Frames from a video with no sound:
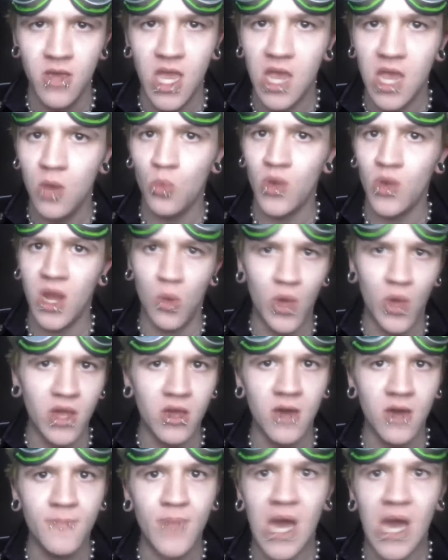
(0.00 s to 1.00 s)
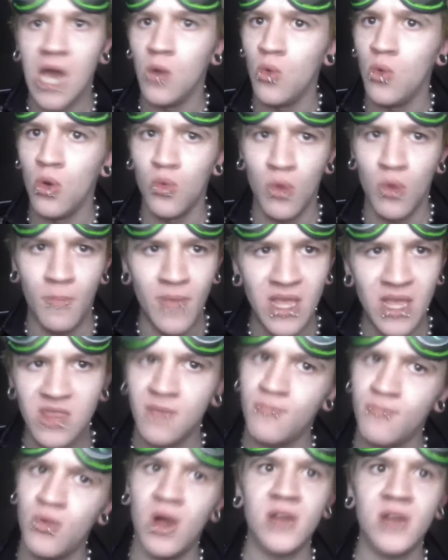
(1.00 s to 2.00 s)
And when I wake up, I will repeat
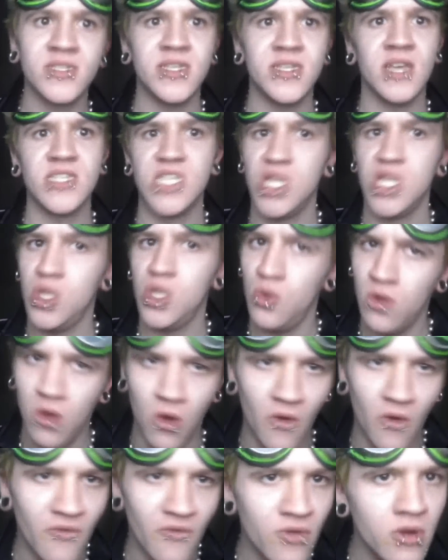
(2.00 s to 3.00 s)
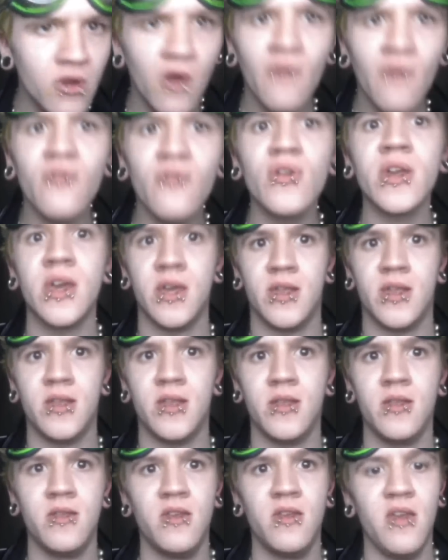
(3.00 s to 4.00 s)
the process and do it over and over again,
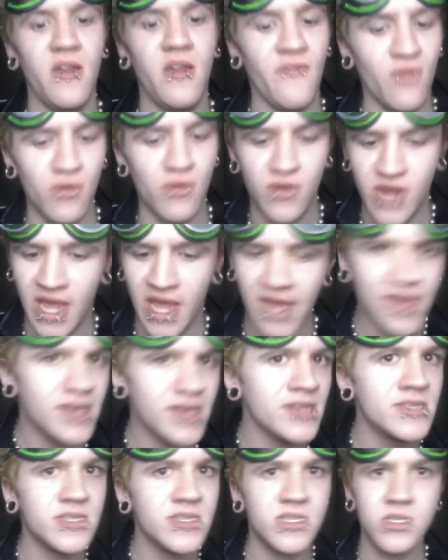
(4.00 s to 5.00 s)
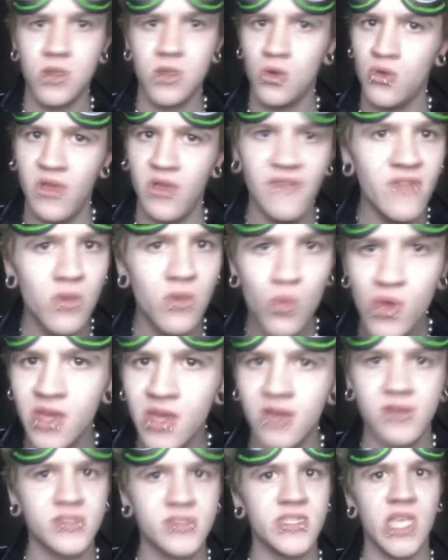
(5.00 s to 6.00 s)
for days or even
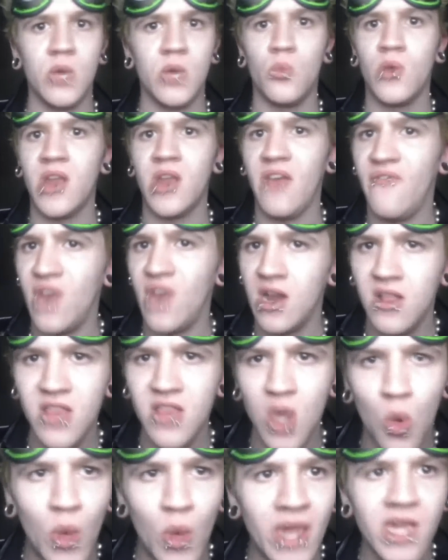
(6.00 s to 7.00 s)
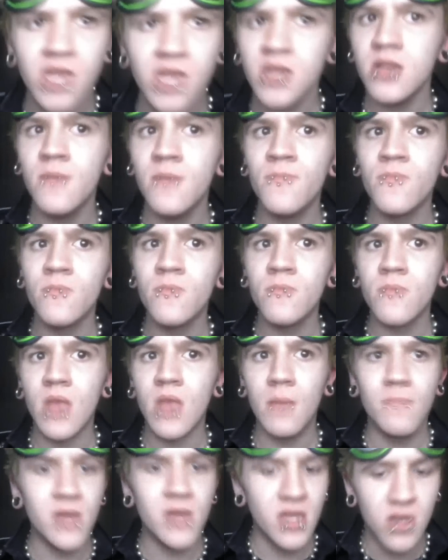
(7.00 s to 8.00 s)
weeks, and when I finally awaken
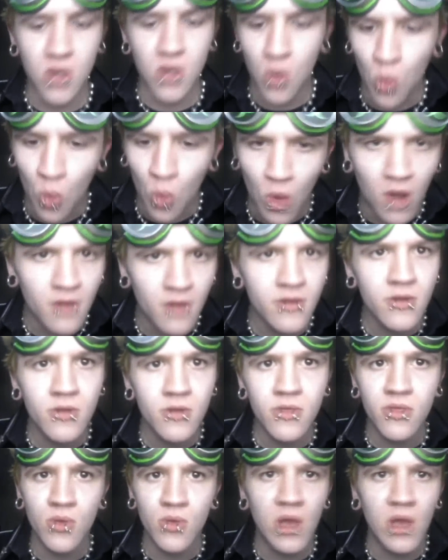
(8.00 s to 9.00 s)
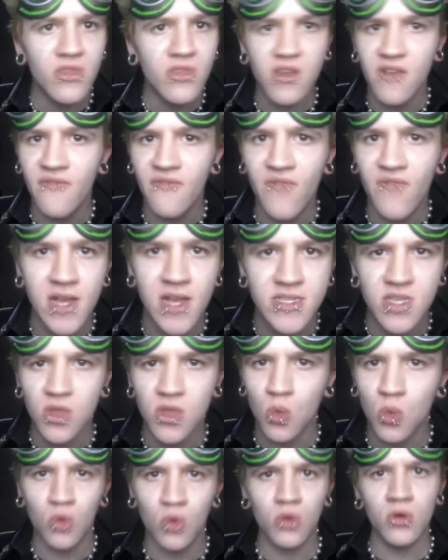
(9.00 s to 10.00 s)
and begin to wander throughout the confines of
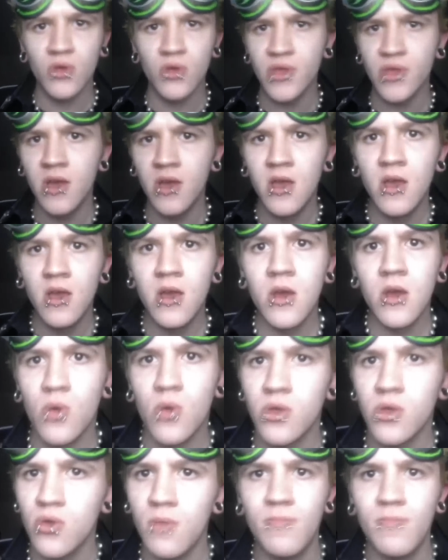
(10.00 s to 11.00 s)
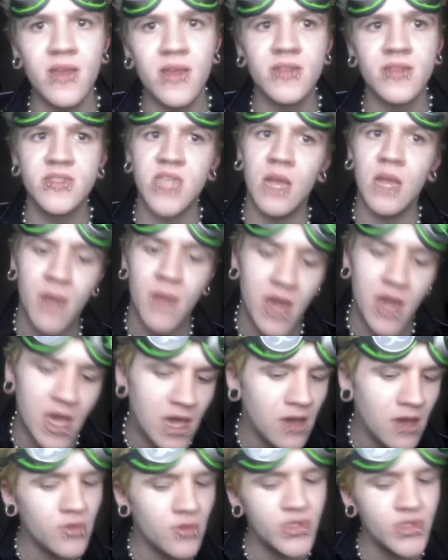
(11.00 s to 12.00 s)
the world, whether it be inside my
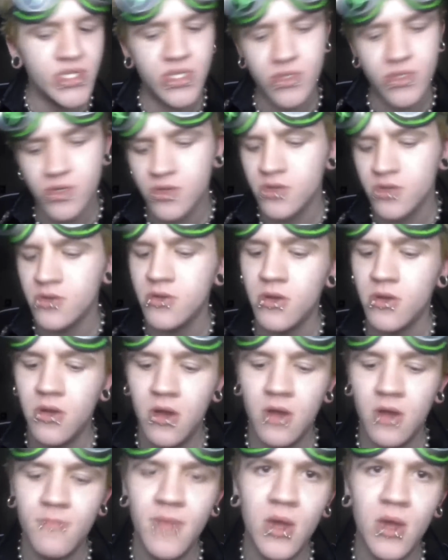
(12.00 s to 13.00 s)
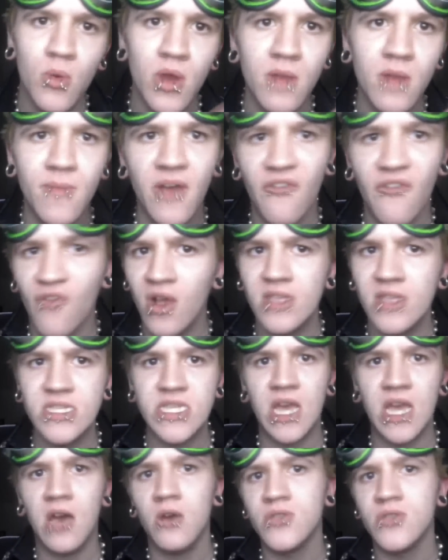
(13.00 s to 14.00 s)
house or on my way to my
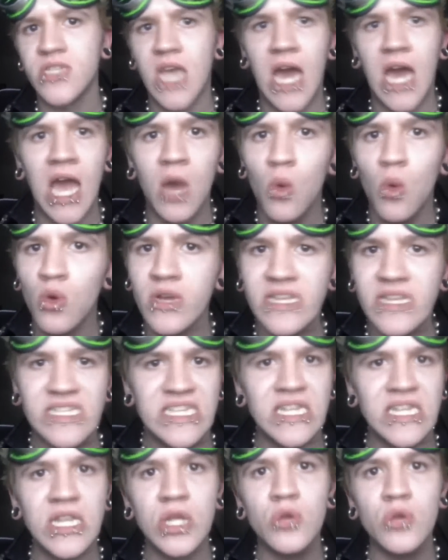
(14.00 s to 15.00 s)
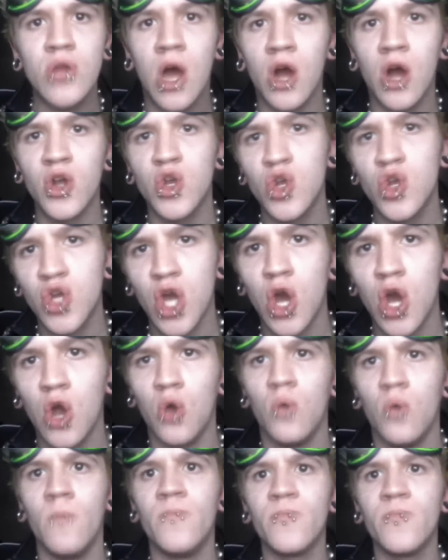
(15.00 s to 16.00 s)
friend's house, I will continue to
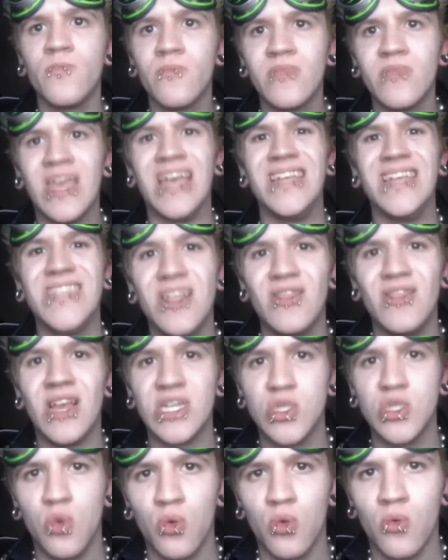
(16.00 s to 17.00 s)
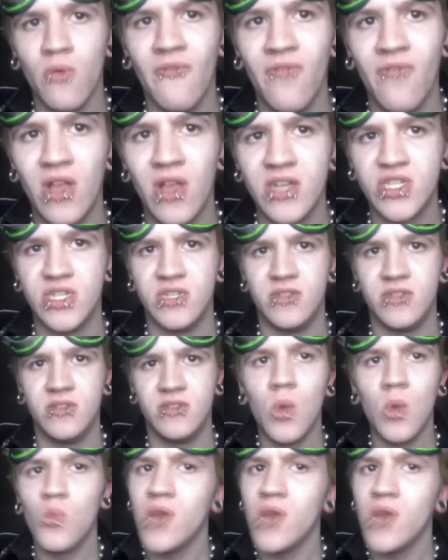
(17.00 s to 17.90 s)
undergo that intellectual reflection.